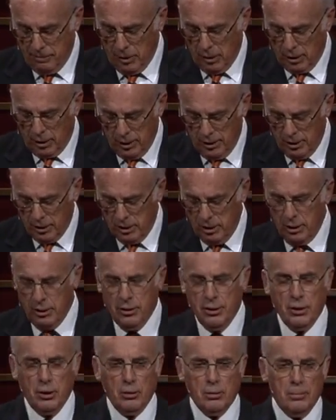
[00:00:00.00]
What can a
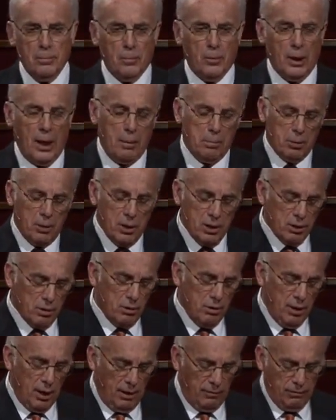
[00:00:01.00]
sinner do? When I preached
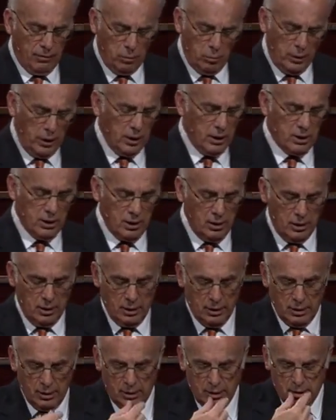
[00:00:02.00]
through that for weeks,
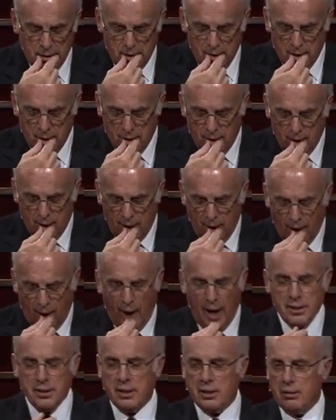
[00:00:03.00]

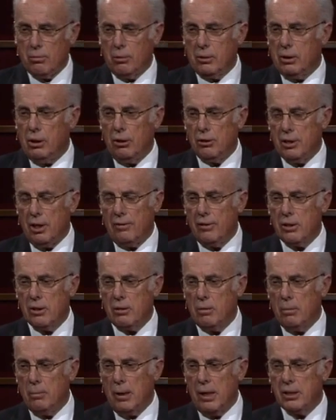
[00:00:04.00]
I just would close every
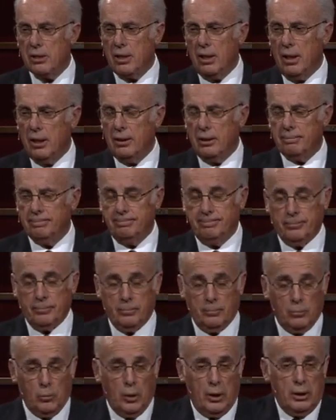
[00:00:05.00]
sermon by saying,
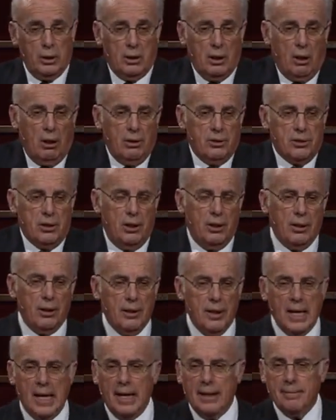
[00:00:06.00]
What do you tell the
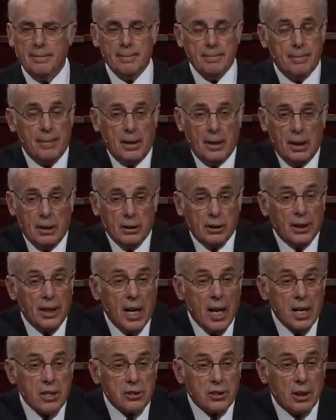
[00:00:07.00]
sinner? You
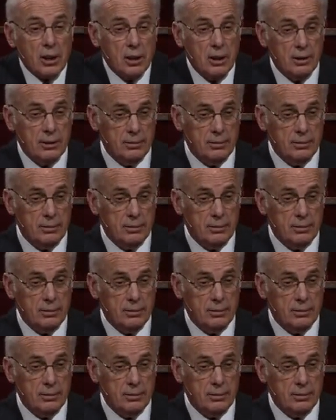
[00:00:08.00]
can ask.